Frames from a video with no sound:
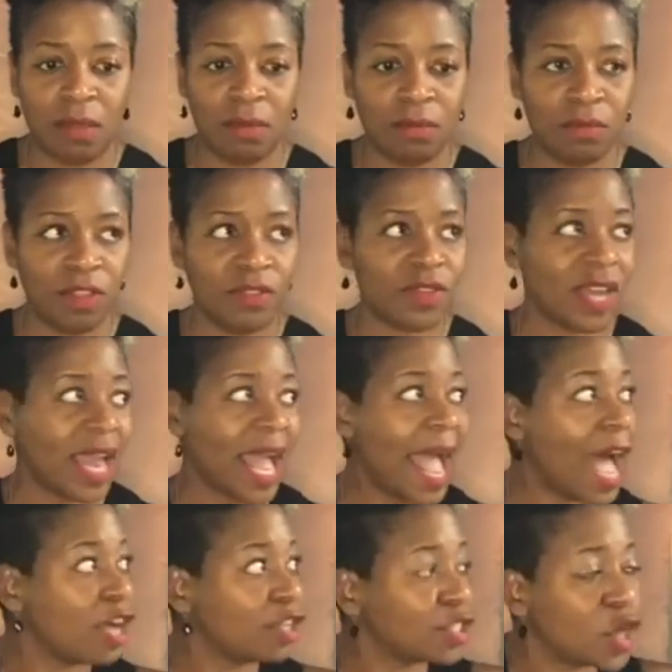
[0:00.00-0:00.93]
You've got a
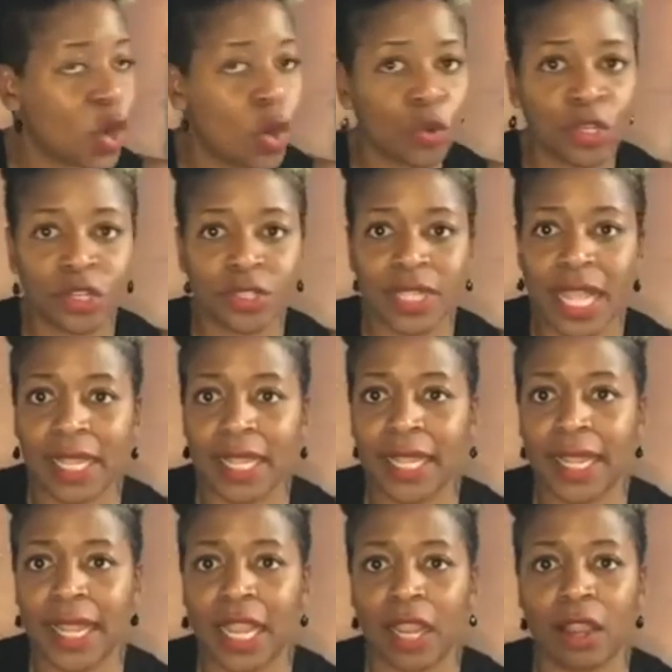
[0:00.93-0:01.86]
household you're
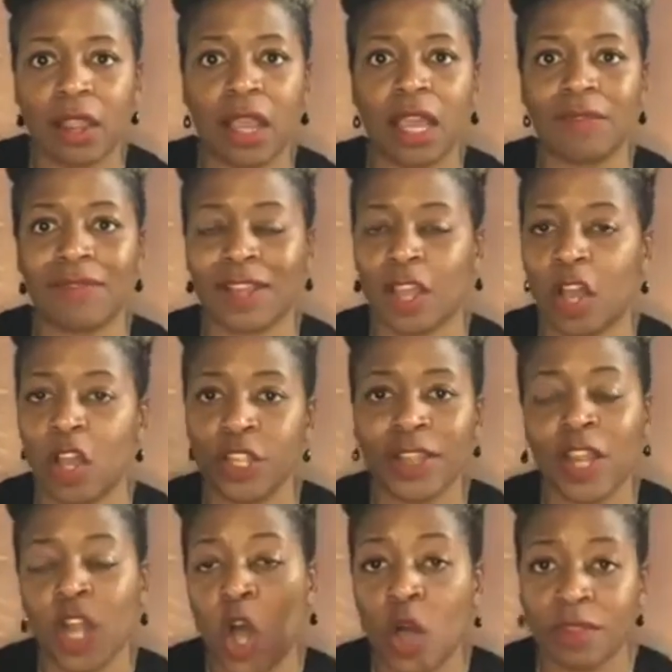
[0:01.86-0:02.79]
taking care of. Like, you
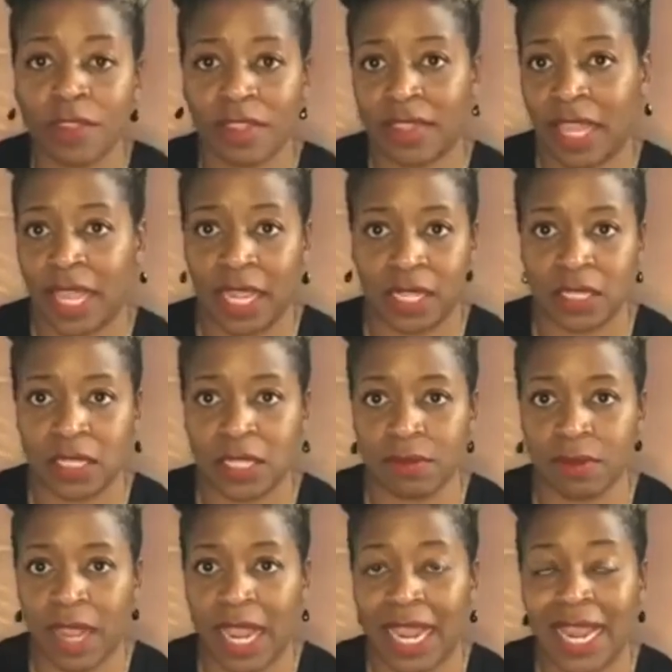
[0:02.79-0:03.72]
got all the things,
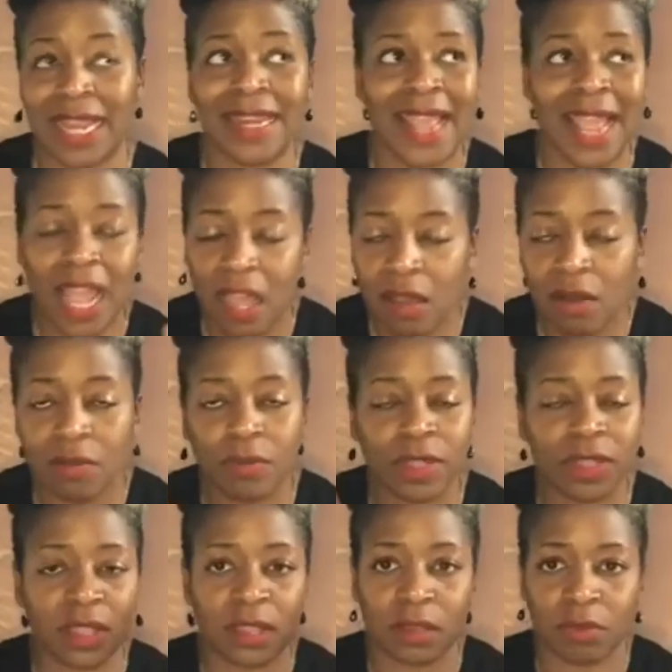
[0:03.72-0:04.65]
right? And now
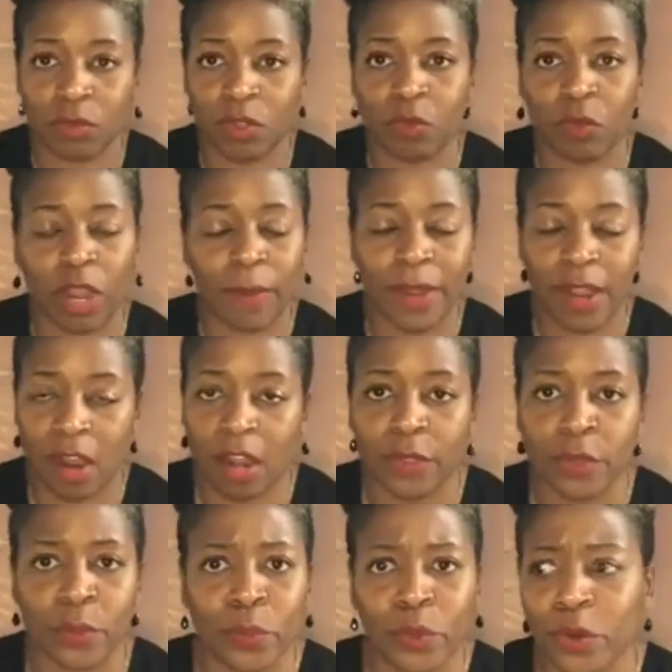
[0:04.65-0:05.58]
with where we are
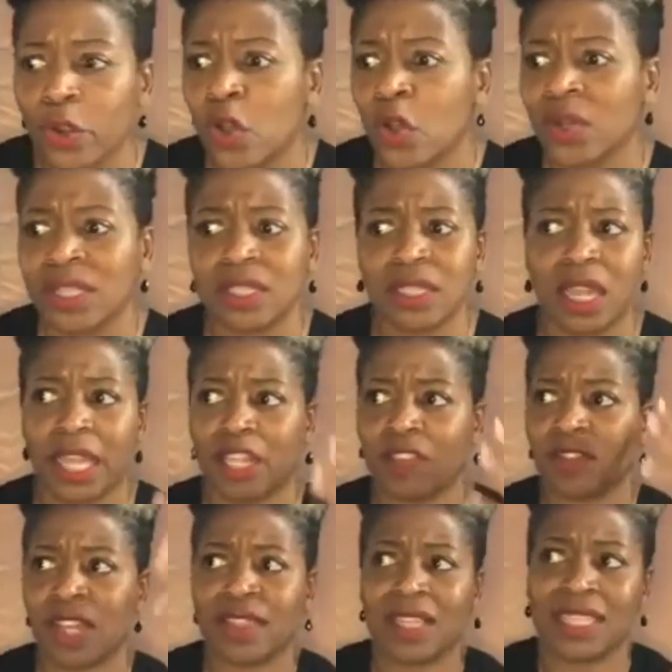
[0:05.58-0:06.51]
in the world, it's like
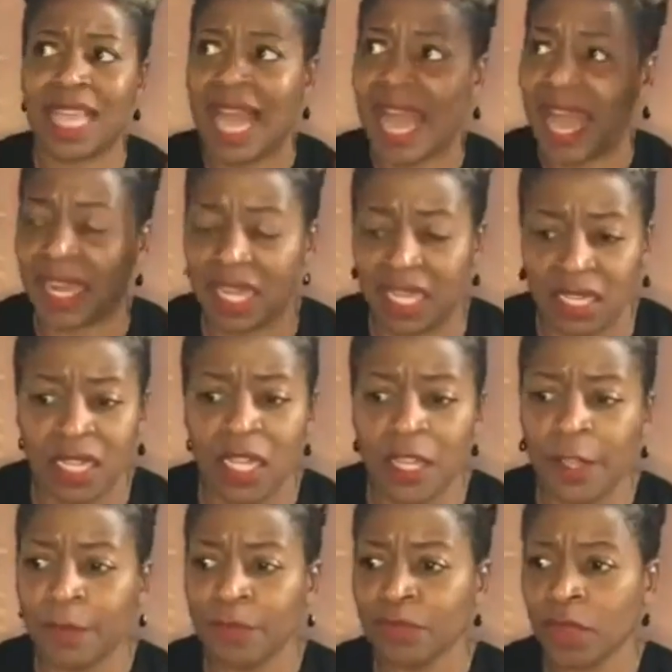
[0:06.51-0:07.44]
you've got this added,
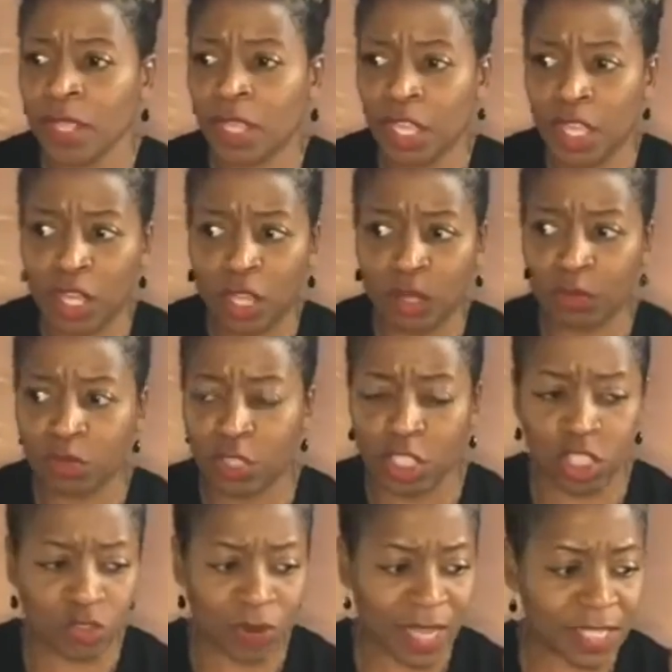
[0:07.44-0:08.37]

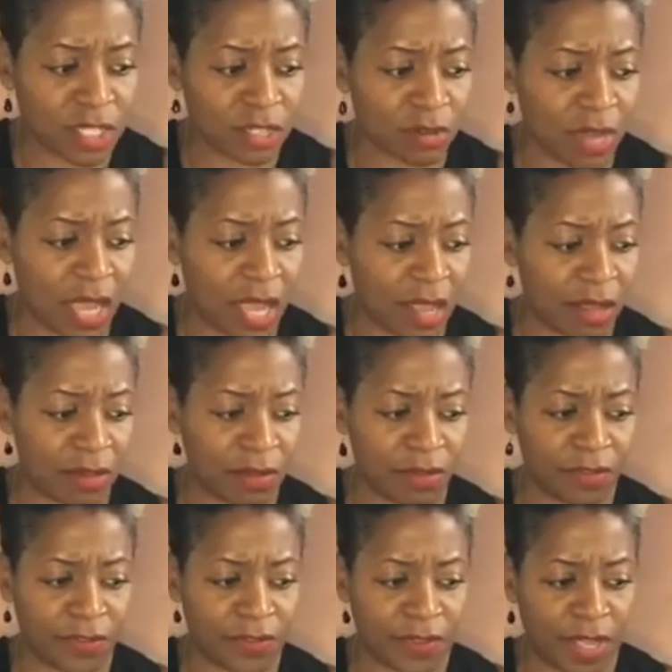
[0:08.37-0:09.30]
stressor
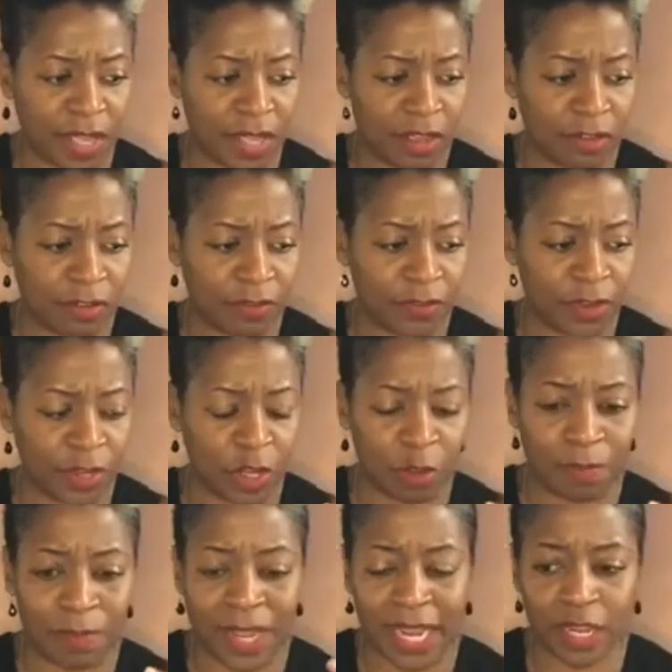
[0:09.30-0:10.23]
of
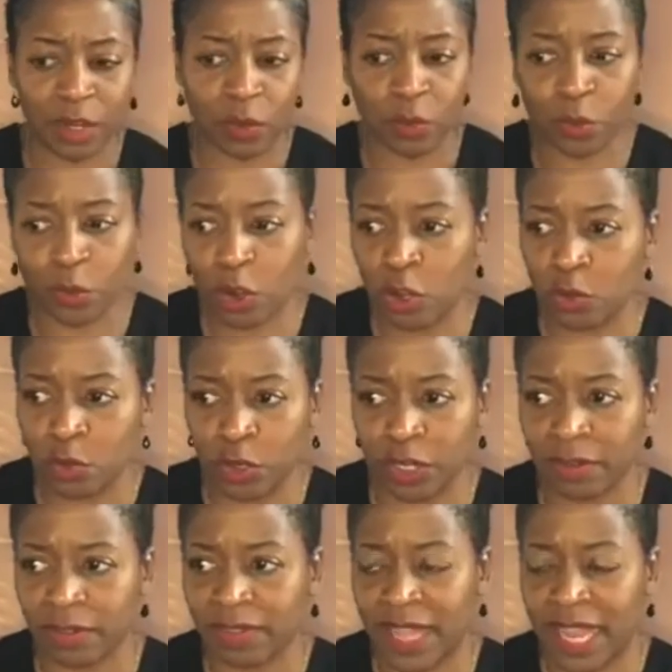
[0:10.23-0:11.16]
being in a world
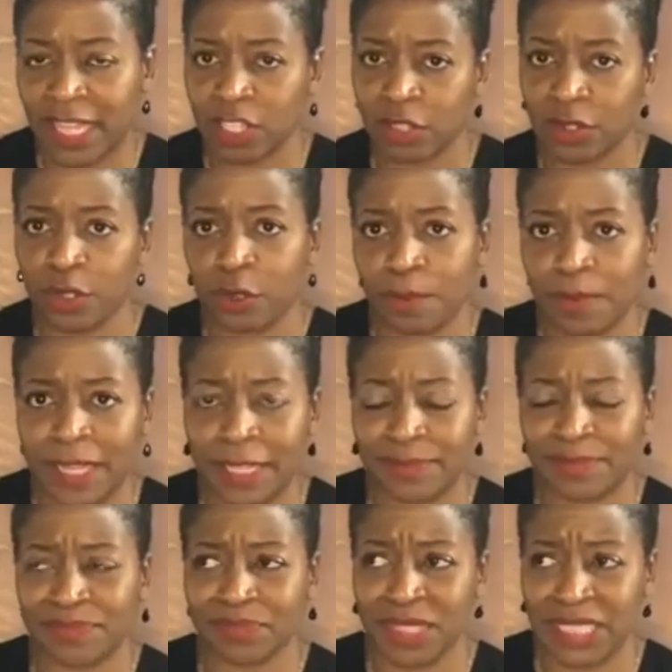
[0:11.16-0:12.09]
where things are a little
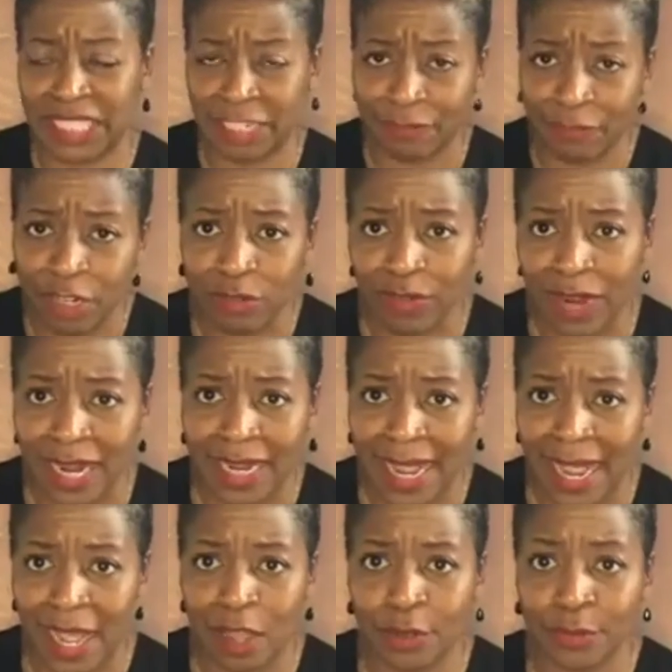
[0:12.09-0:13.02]
bit different right
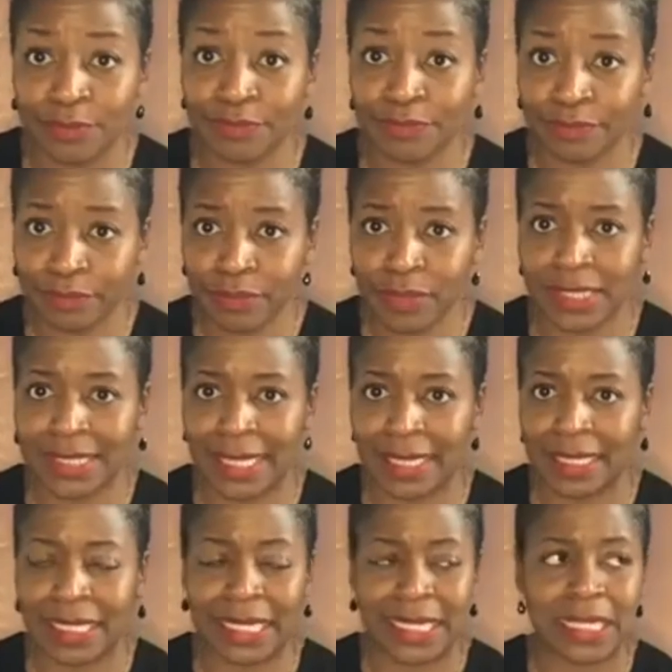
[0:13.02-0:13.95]
now, to say
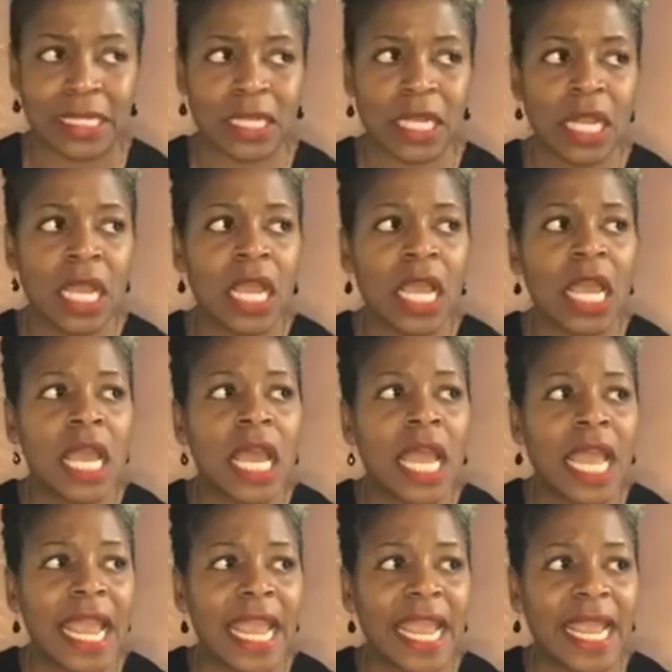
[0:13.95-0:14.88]
the least.
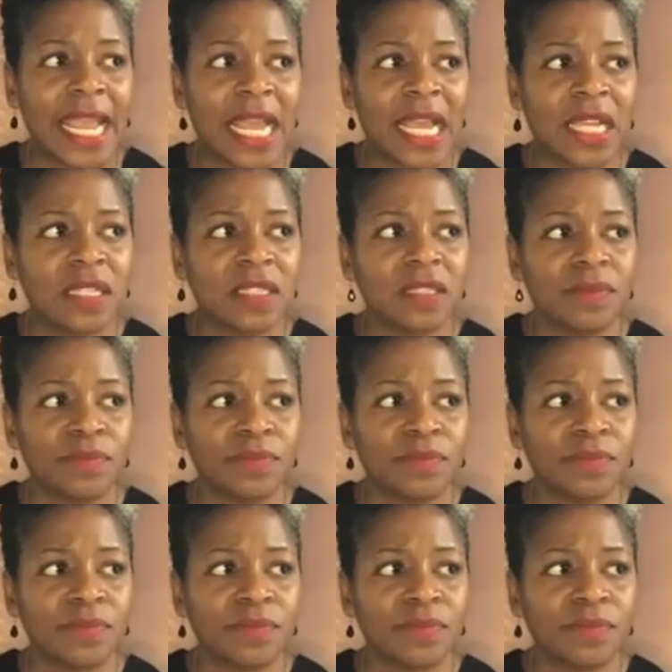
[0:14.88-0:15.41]
And